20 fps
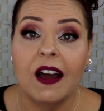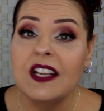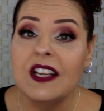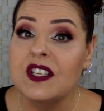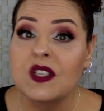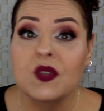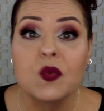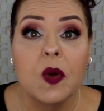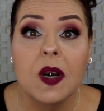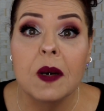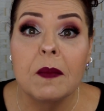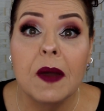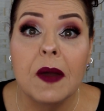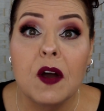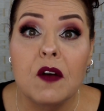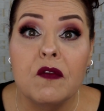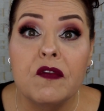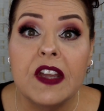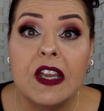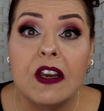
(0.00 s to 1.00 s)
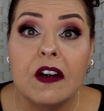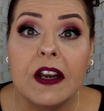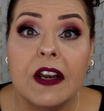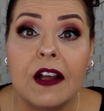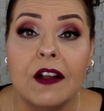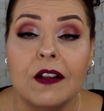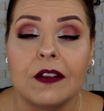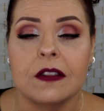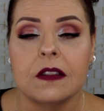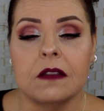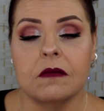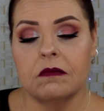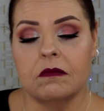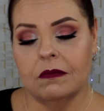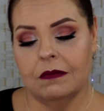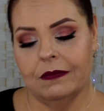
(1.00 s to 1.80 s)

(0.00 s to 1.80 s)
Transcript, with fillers: I just wanted my own fingernails.